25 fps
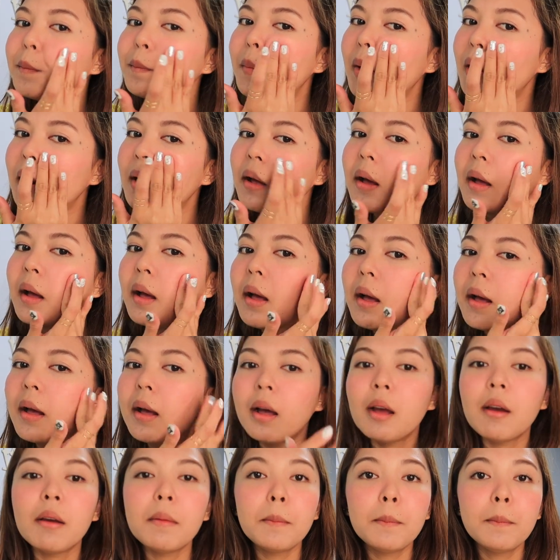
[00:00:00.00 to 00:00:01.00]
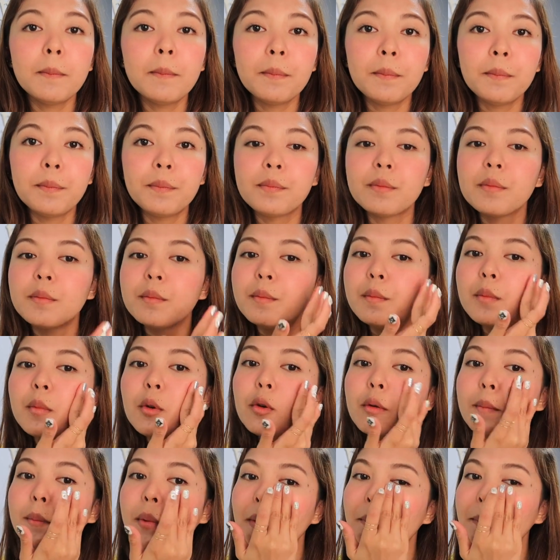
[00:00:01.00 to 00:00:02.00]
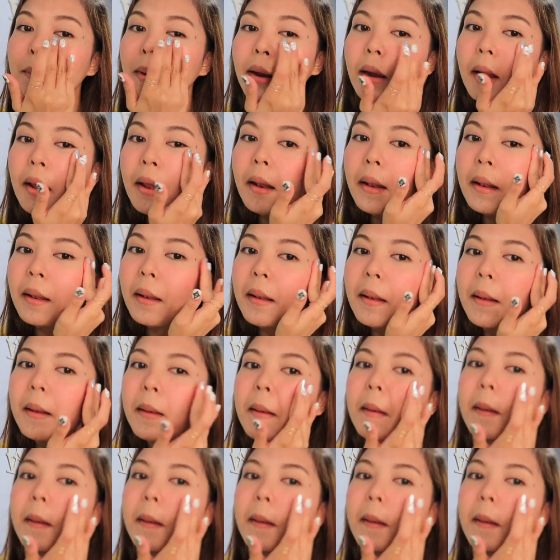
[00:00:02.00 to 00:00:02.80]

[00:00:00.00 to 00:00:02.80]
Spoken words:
Para blooming pa rin.